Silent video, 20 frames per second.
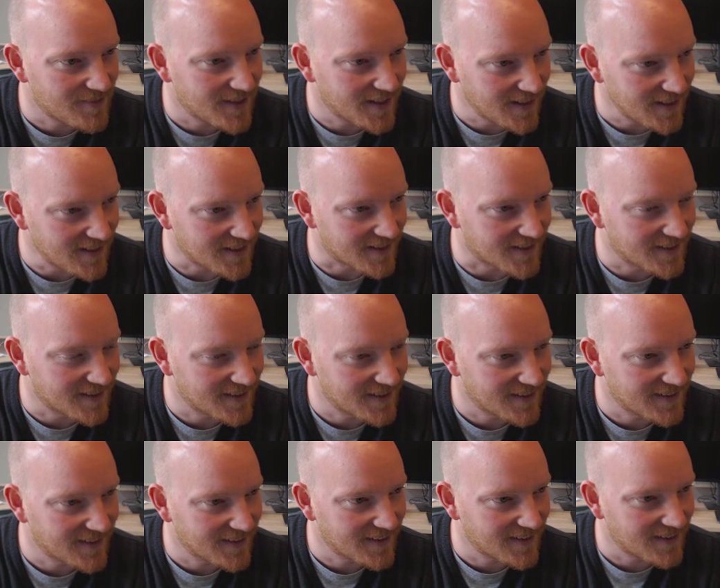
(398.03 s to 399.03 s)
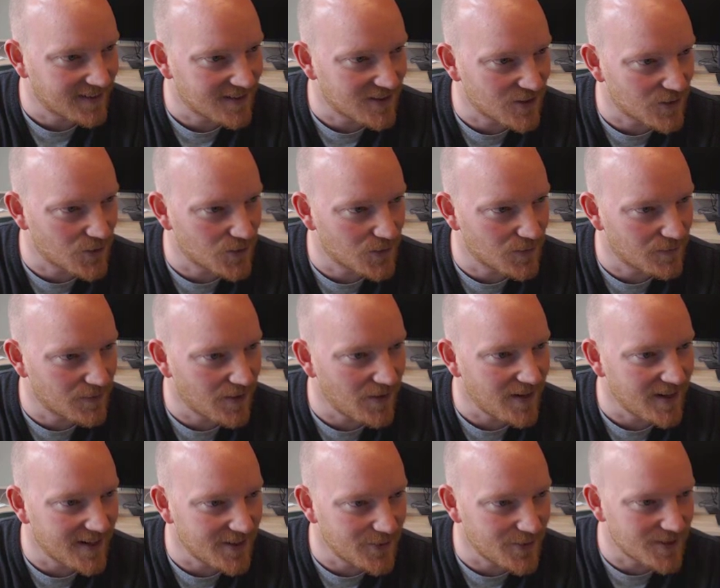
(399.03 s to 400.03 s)
Yeah, so
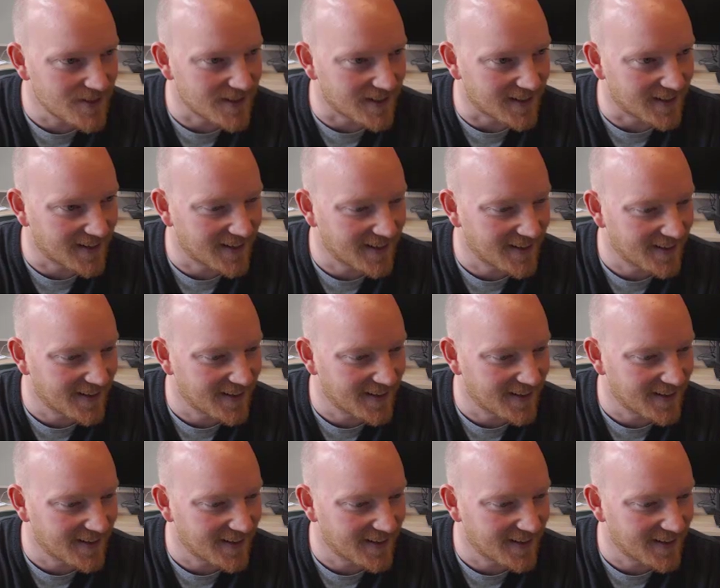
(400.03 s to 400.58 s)
very interesting.